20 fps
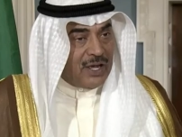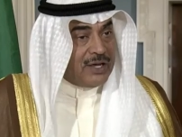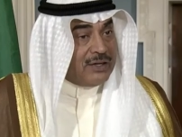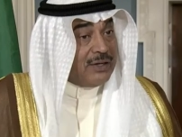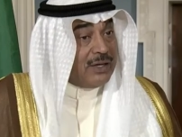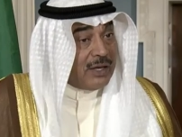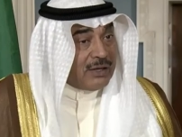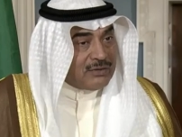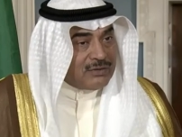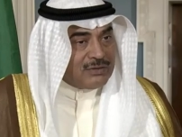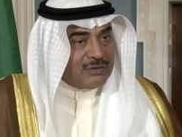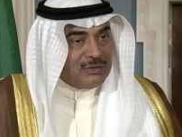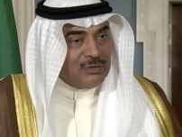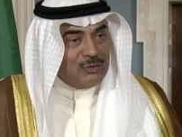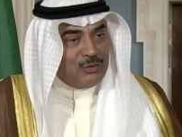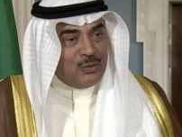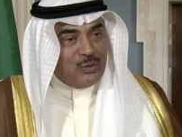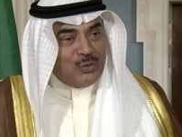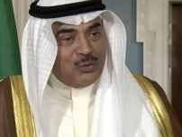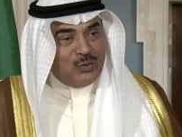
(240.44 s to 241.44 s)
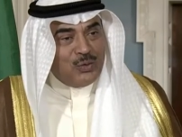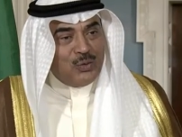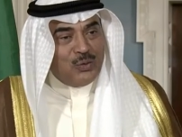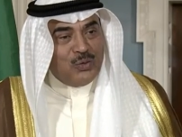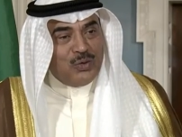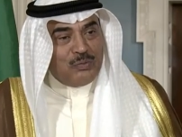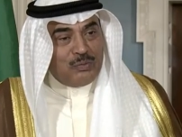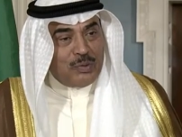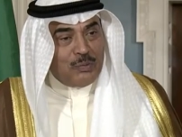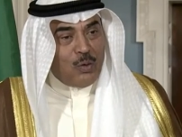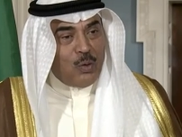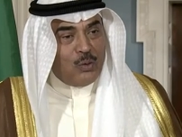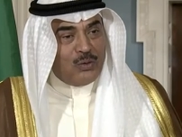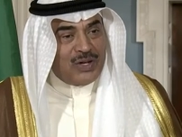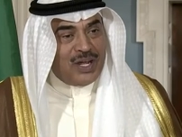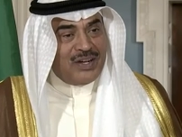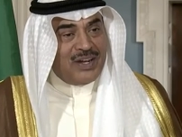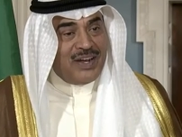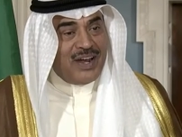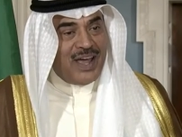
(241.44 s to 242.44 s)
ideas to
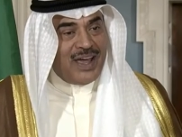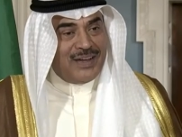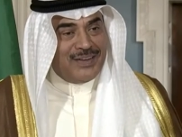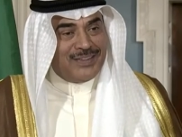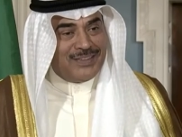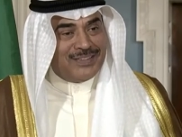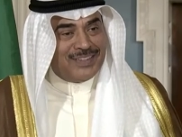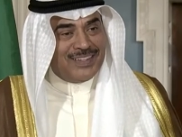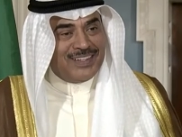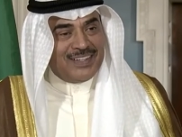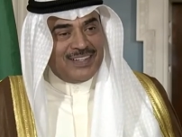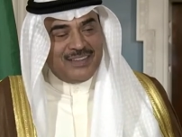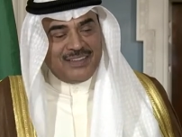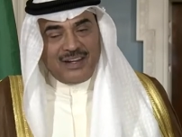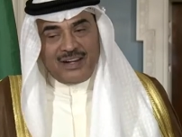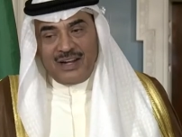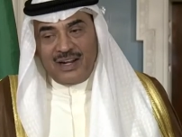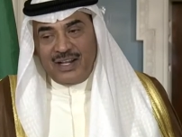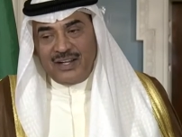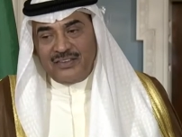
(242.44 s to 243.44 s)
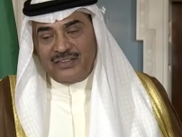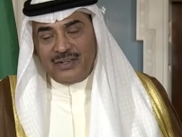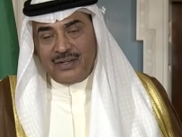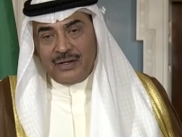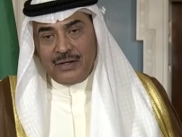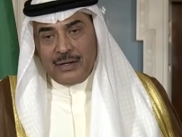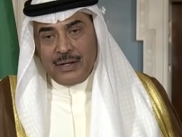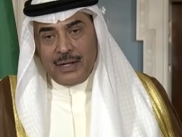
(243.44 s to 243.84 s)
promote and enhance the relation.